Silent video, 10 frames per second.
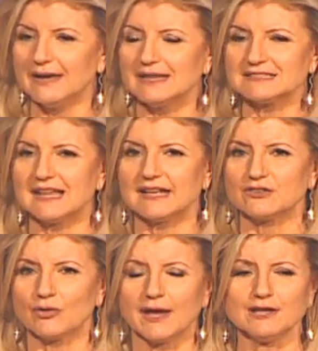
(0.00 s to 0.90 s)
is like
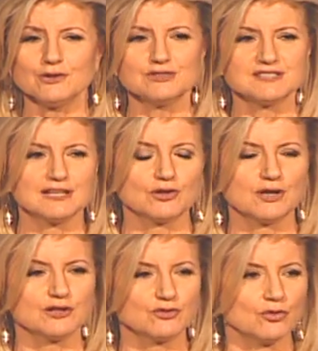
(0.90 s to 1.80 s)
trying to sit on
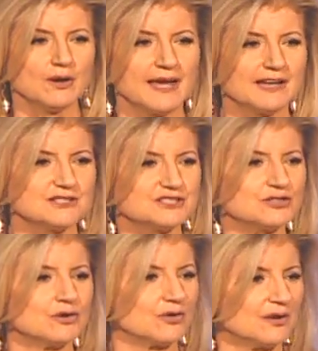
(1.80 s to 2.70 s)
a 2-legged
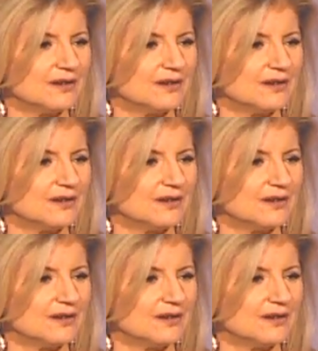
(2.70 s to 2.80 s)
stool.